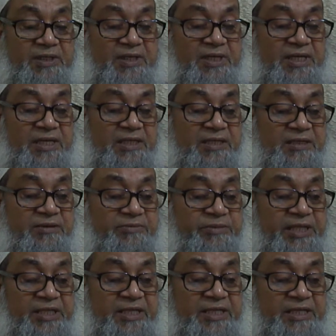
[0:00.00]
like
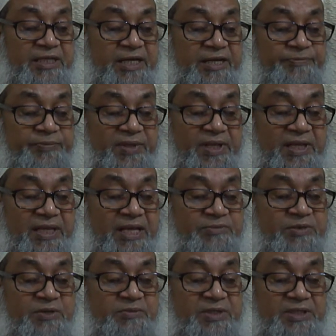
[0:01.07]
malaria,
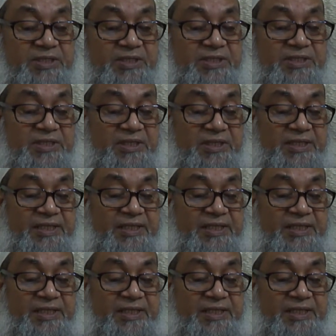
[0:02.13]
amoebiasis.